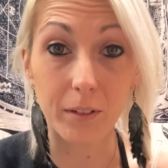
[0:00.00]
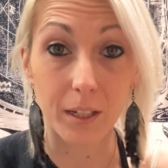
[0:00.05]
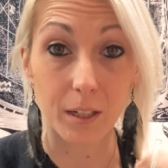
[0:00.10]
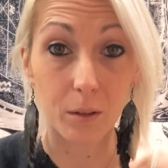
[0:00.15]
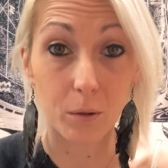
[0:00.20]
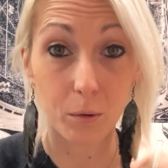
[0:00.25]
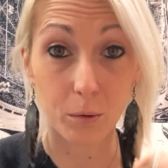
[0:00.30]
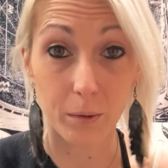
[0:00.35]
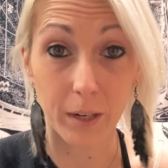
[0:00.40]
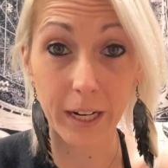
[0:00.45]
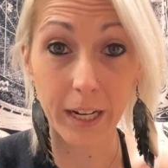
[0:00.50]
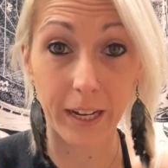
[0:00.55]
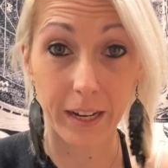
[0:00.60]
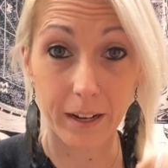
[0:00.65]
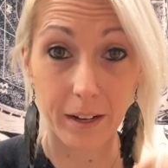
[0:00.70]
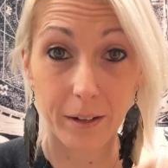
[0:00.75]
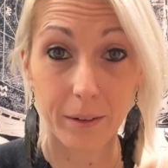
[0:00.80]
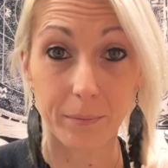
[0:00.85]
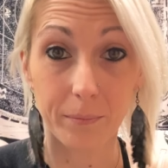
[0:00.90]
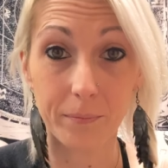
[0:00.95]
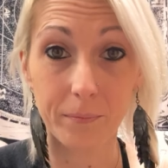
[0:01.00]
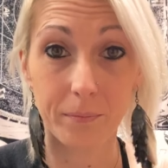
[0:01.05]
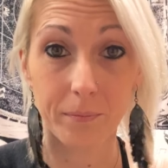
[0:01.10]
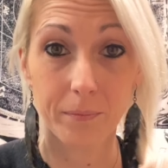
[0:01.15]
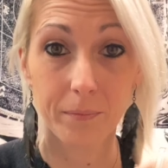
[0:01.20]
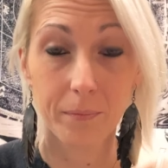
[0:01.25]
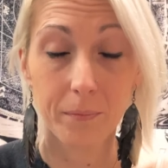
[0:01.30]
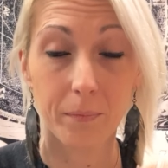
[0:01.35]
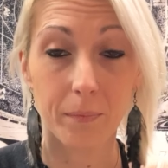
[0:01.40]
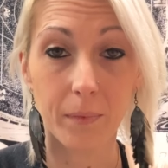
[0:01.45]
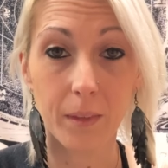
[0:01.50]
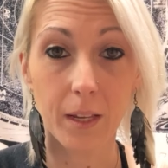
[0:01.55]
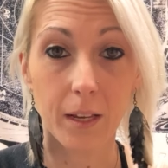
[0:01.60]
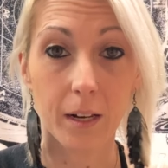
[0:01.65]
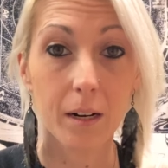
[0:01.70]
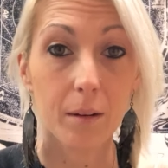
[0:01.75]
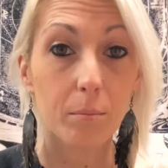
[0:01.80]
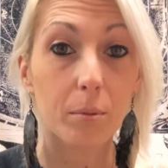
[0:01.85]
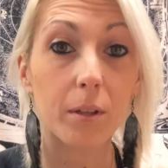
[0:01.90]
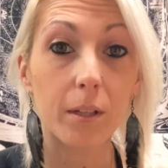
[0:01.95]
in who I am.
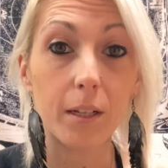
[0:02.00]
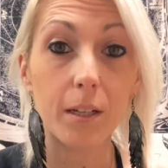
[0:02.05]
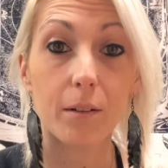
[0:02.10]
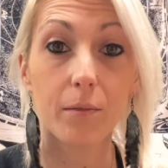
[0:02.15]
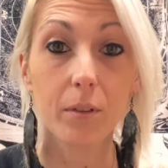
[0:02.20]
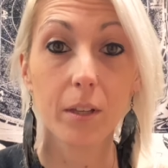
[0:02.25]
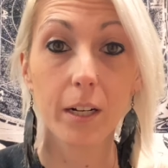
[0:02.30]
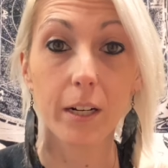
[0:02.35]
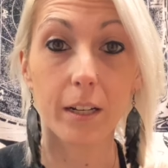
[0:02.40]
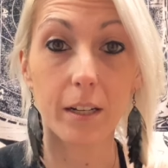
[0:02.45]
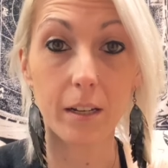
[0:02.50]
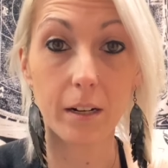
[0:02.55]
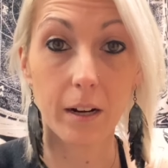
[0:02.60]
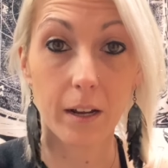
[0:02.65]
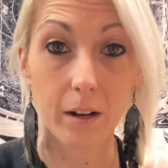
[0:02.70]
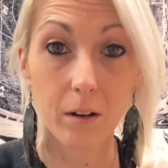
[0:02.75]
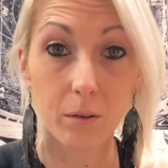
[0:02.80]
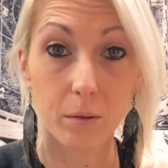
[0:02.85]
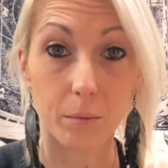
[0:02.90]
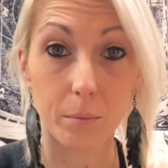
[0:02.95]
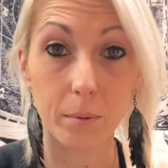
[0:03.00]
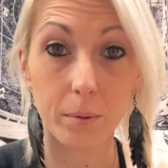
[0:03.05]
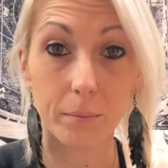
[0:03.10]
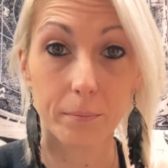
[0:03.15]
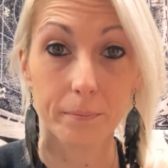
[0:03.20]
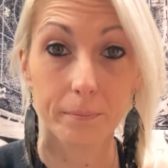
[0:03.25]
And I believe that I can help.